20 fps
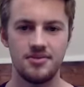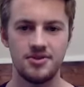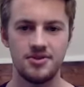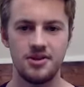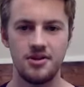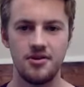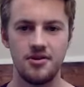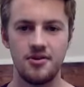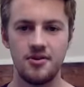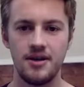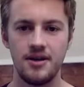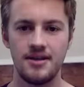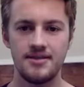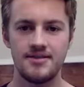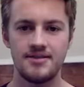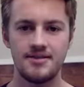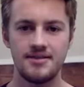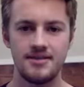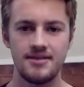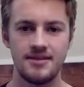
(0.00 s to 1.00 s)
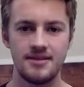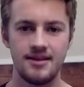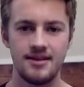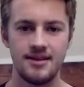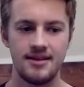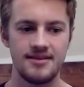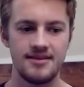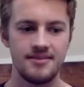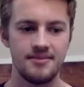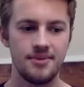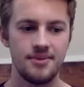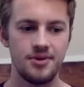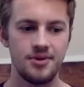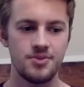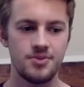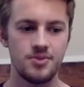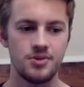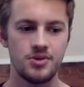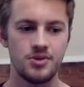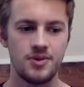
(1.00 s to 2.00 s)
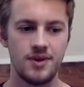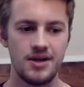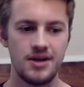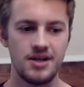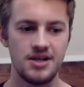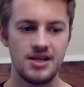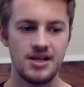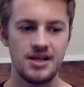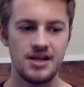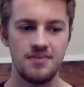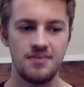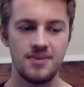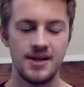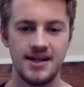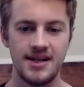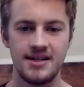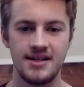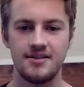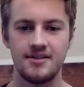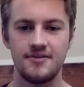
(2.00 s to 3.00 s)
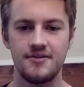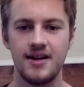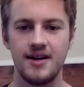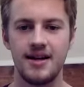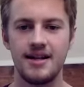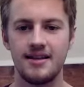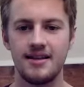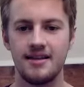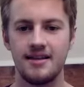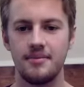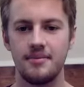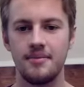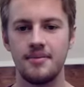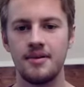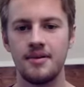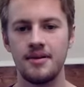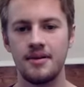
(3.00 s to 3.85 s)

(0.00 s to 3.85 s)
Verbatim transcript: so it's impossible to actually completely define them